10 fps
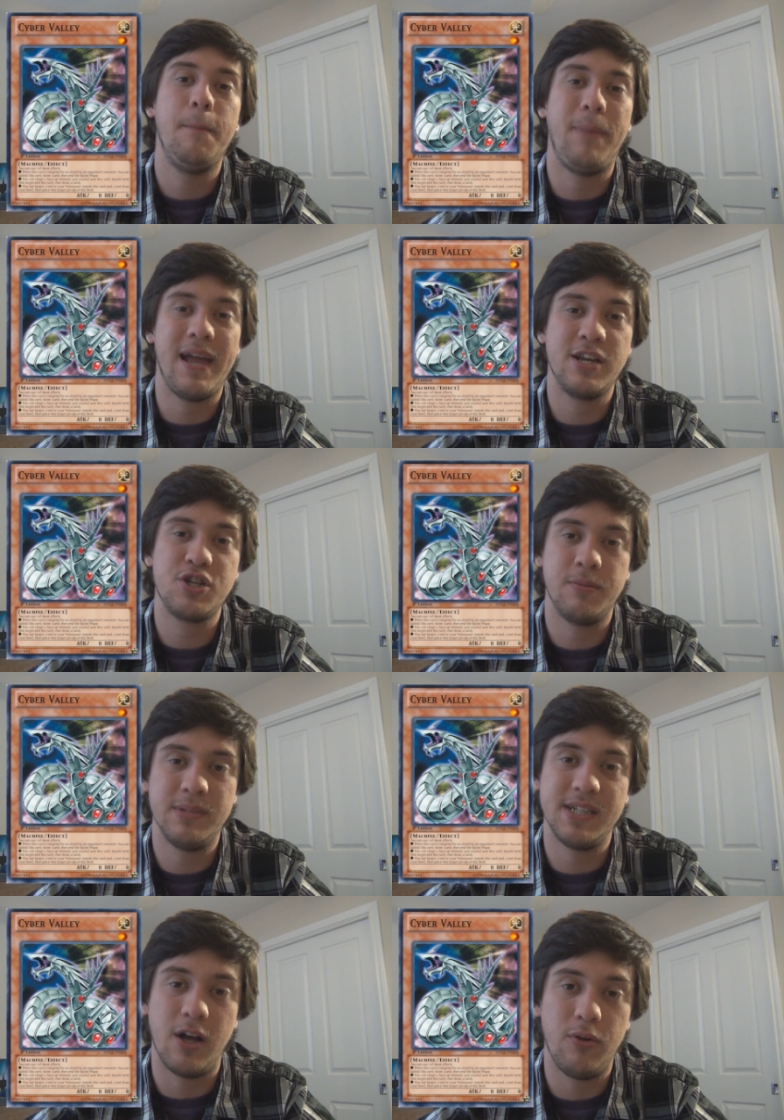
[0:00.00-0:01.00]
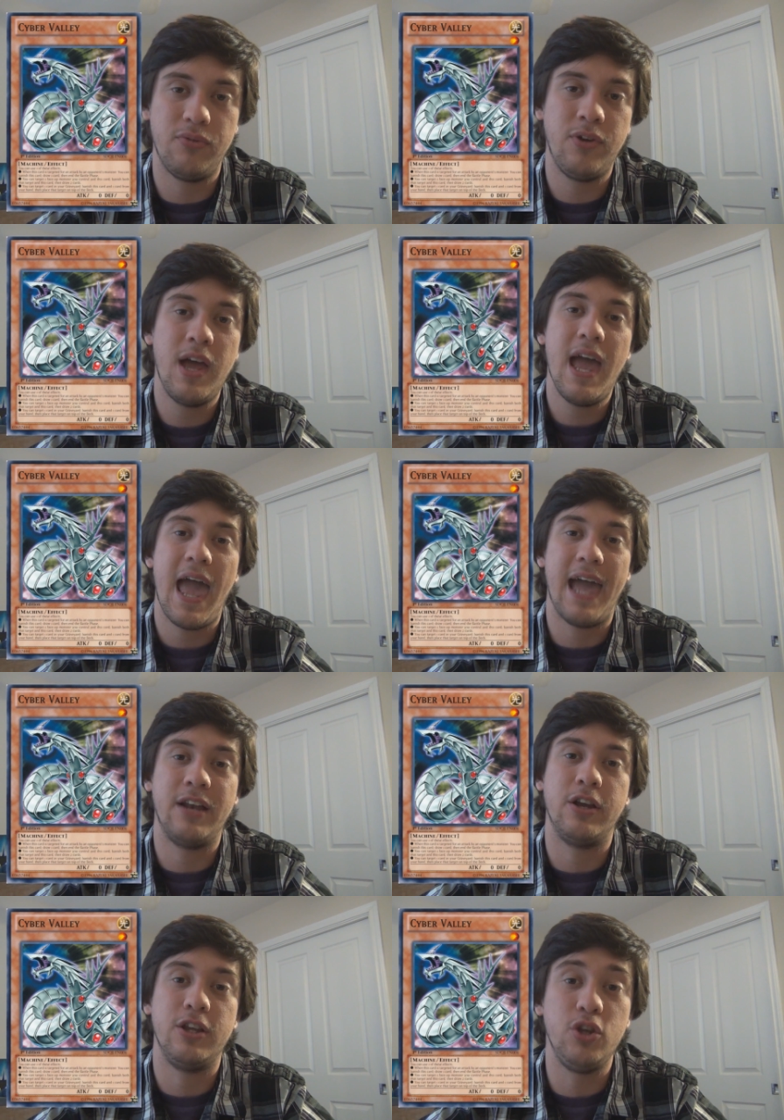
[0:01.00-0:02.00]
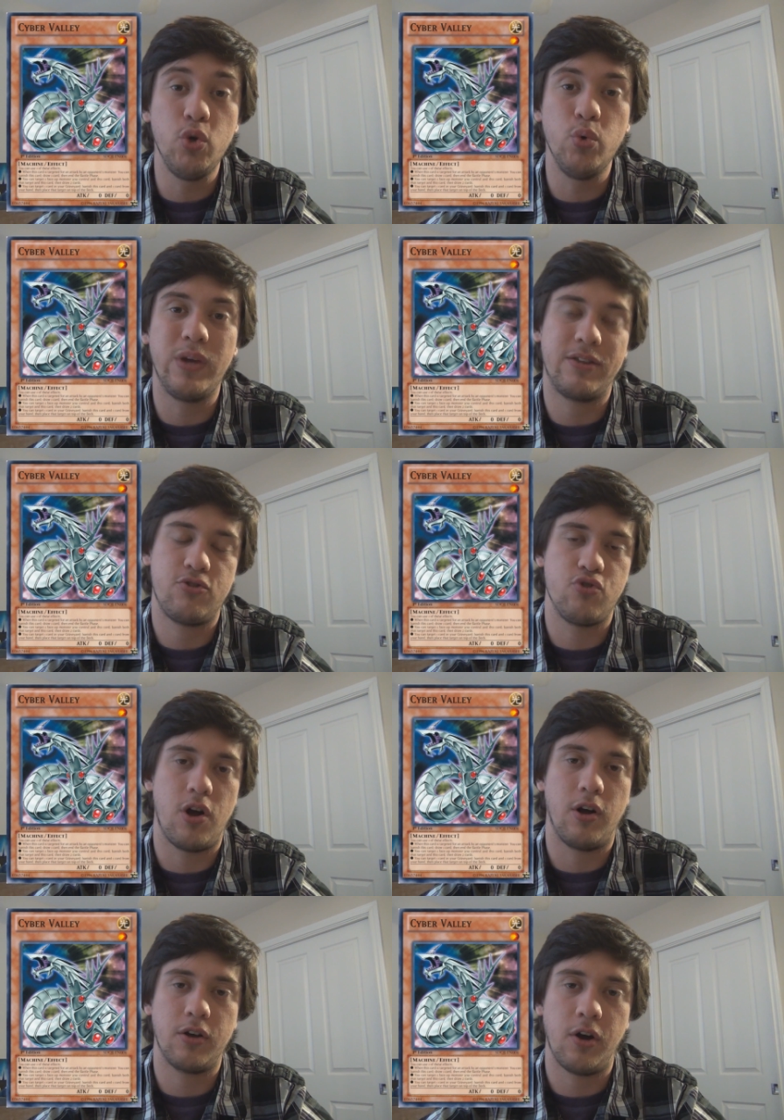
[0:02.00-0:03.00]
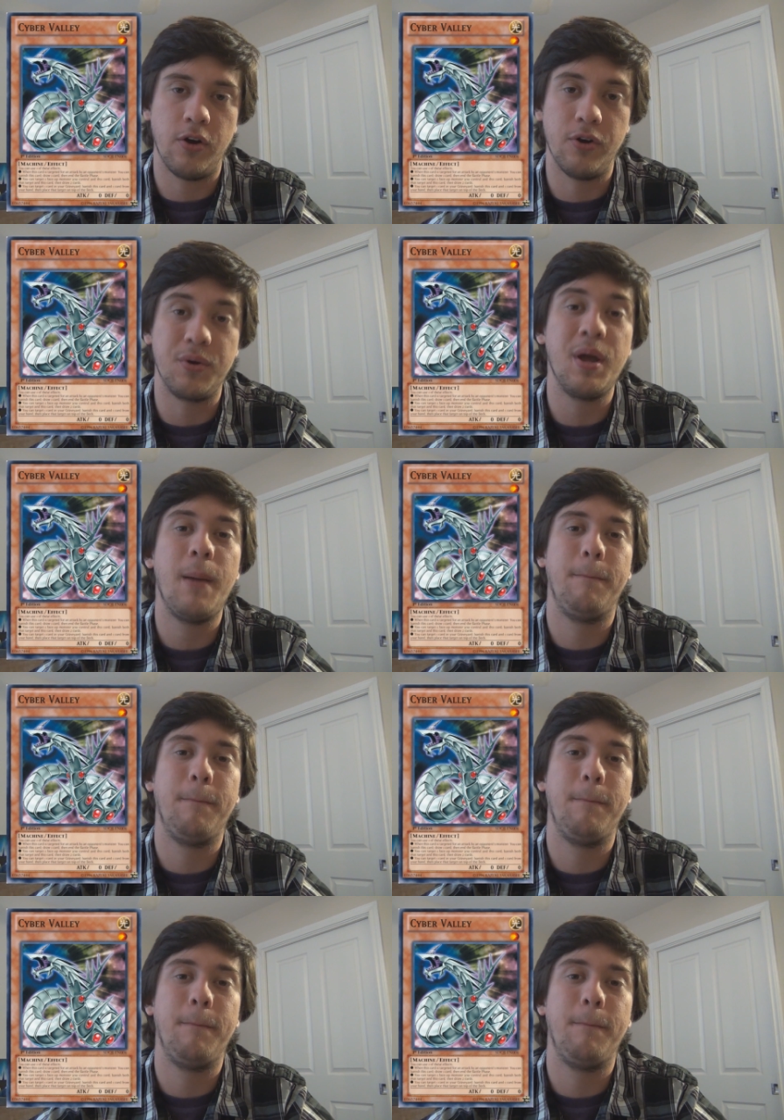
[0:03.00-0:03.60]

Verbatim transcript: banish himself, and you get to draw a card.